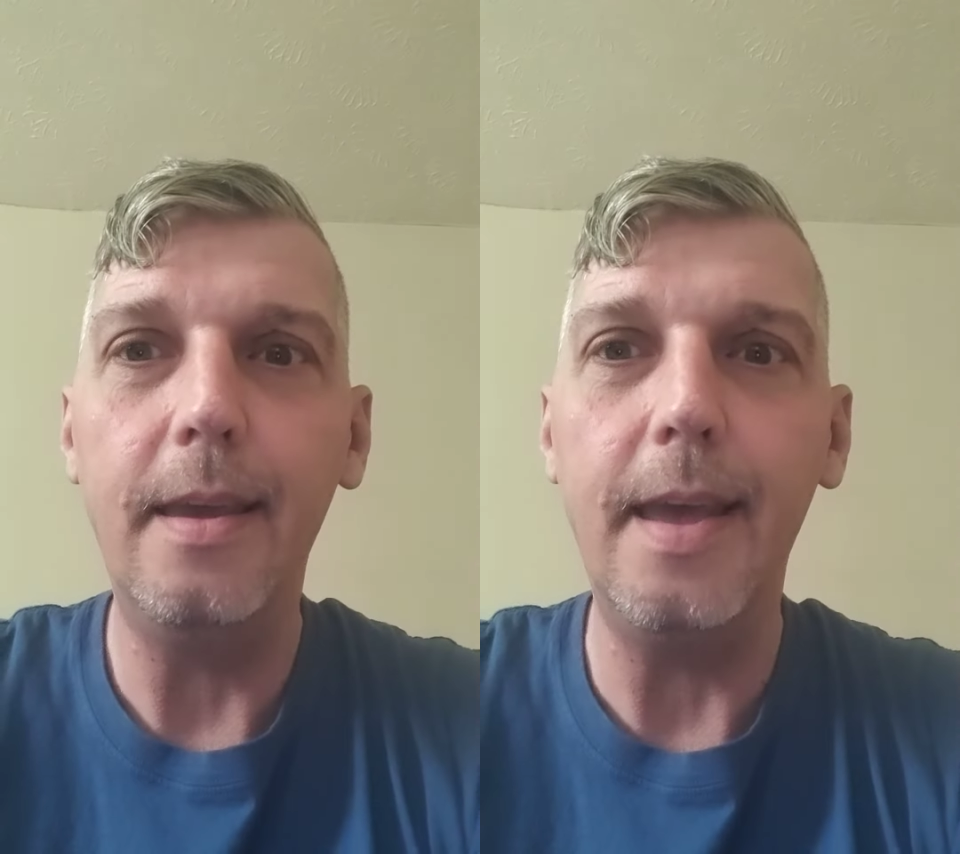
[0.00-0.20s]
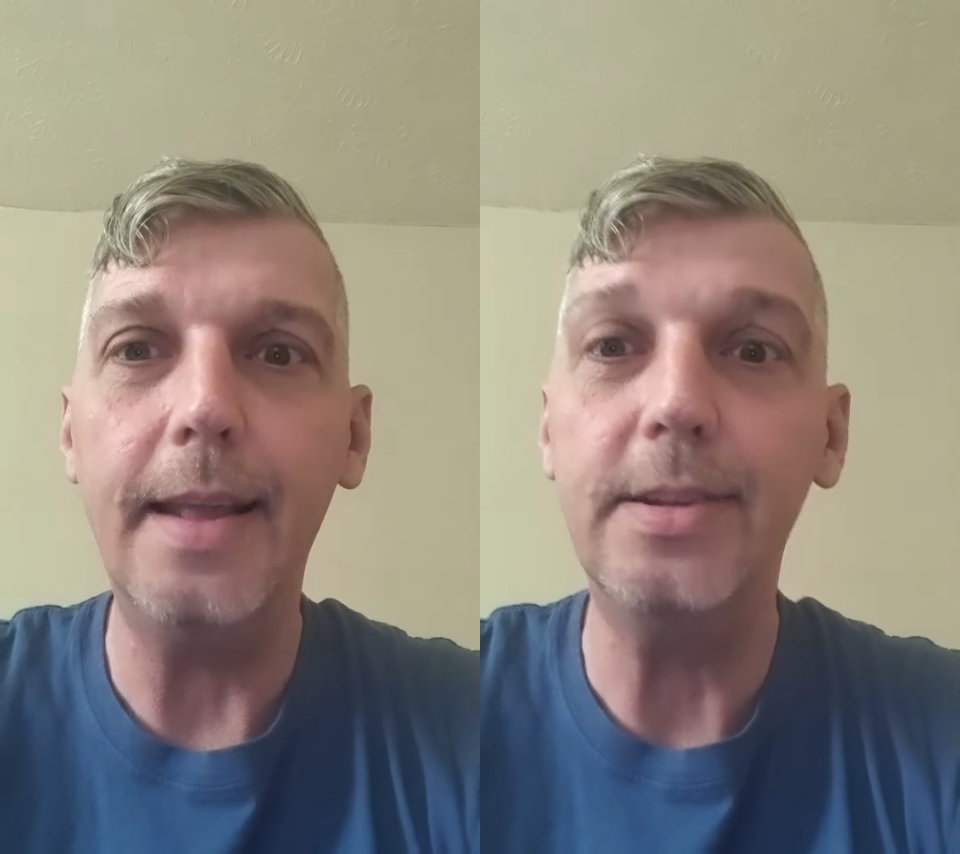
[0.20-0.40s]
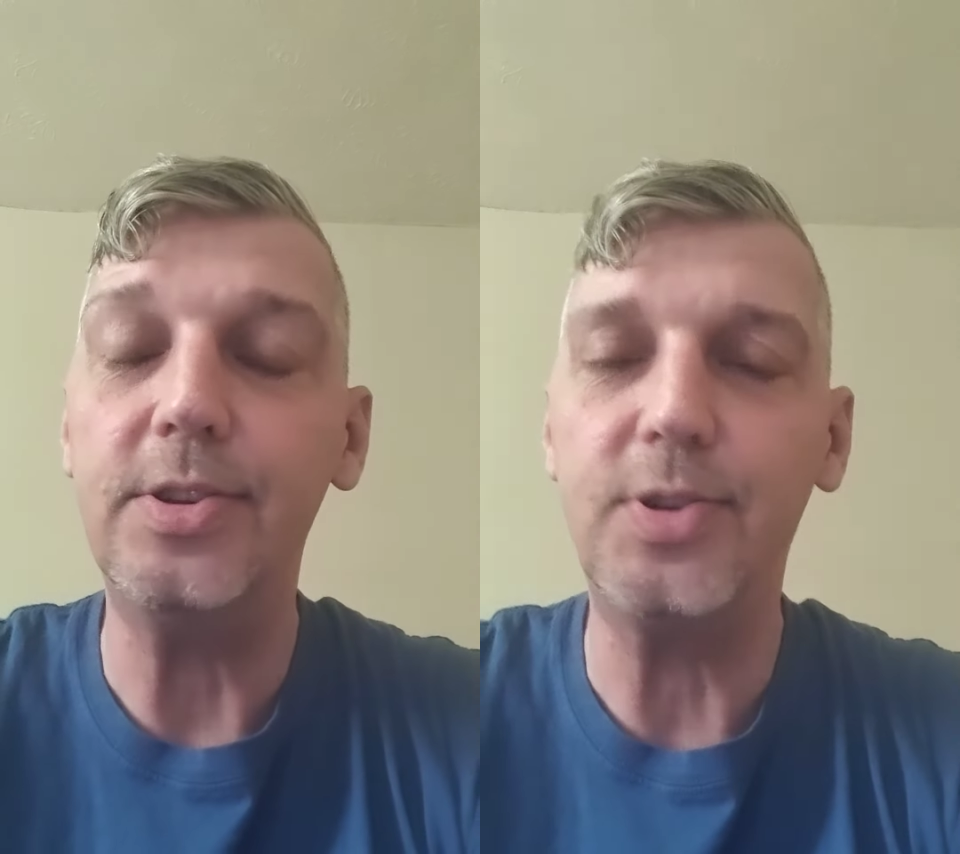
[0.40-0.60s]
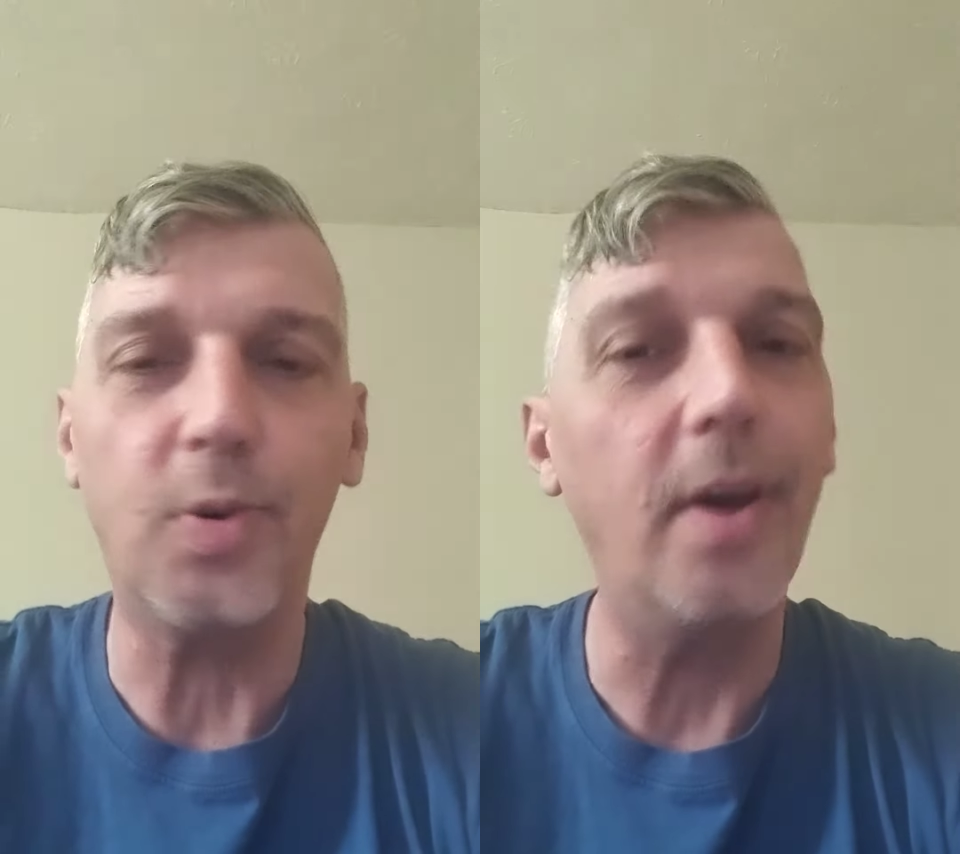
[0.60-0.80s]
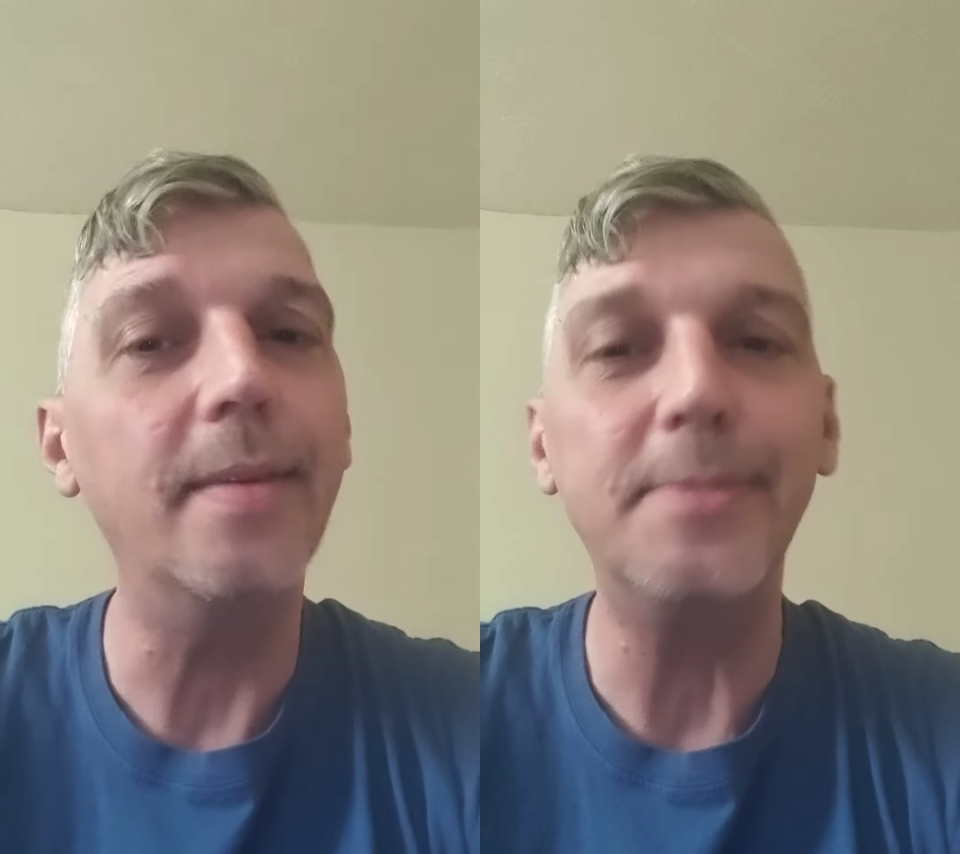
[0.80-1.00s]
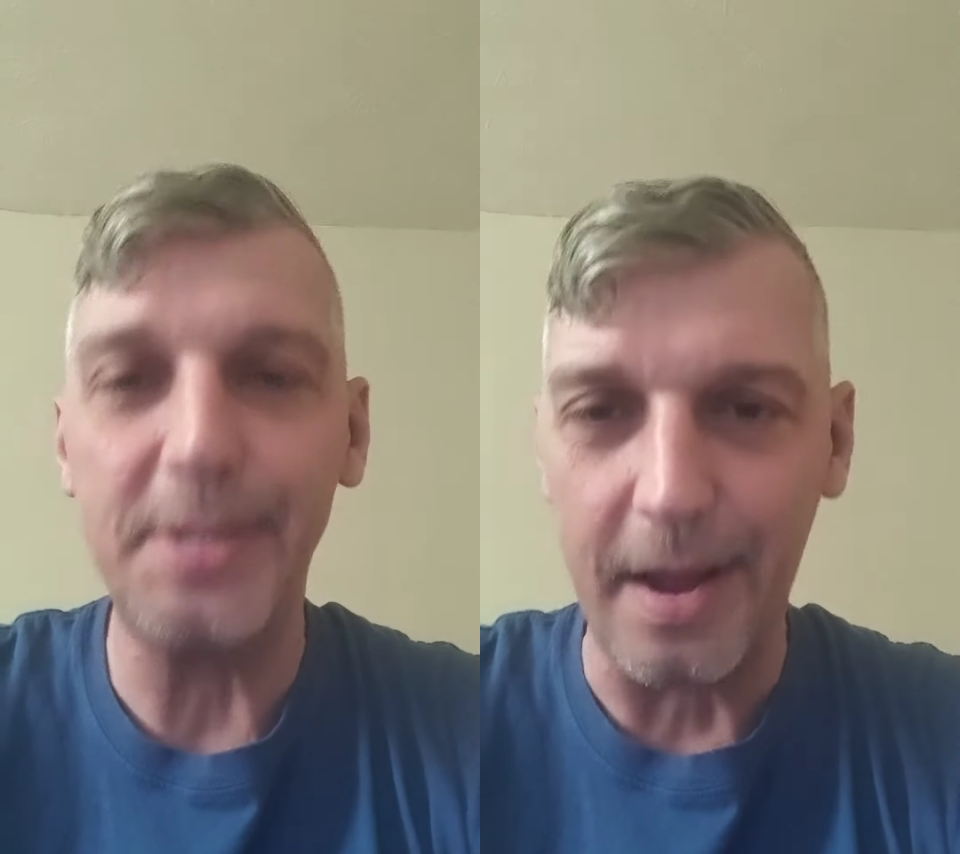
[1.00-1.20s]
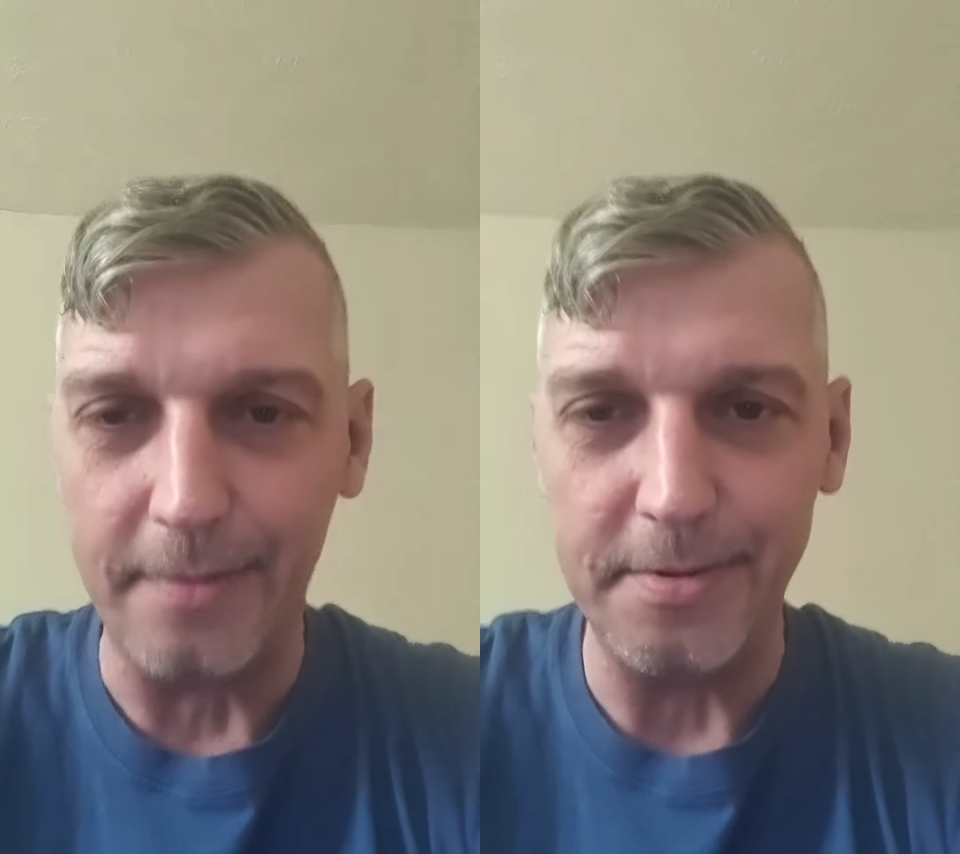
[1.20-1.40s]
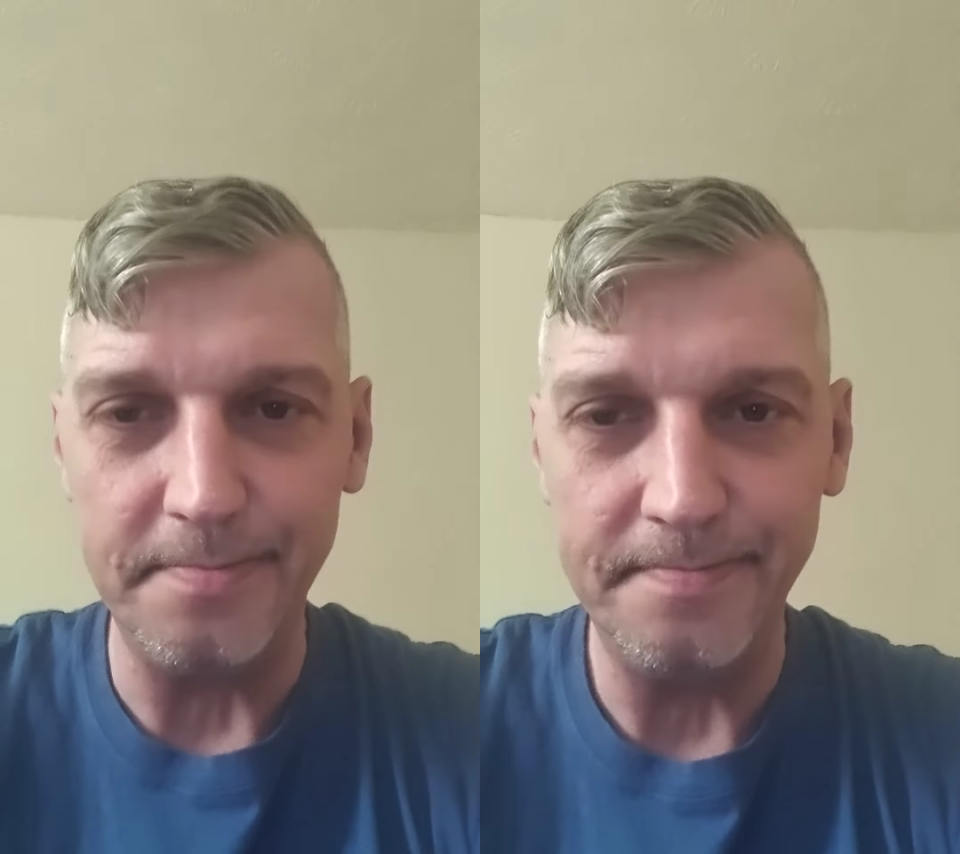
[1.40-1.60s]
and destroy
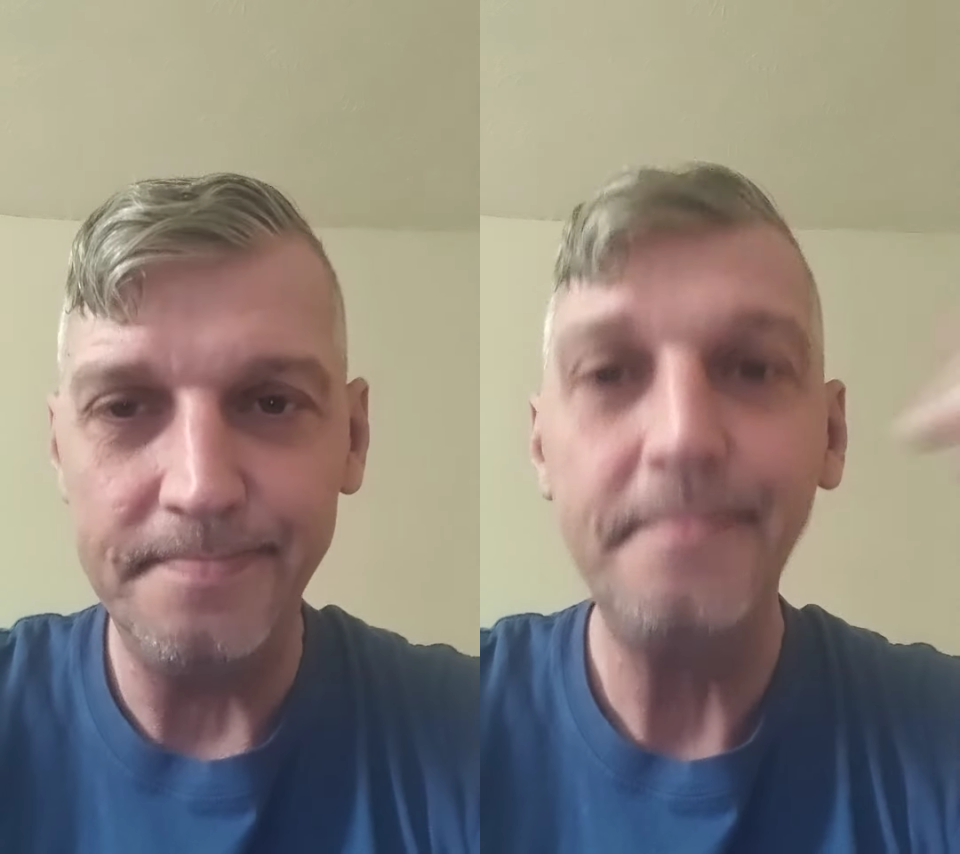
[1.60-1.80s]
themselves.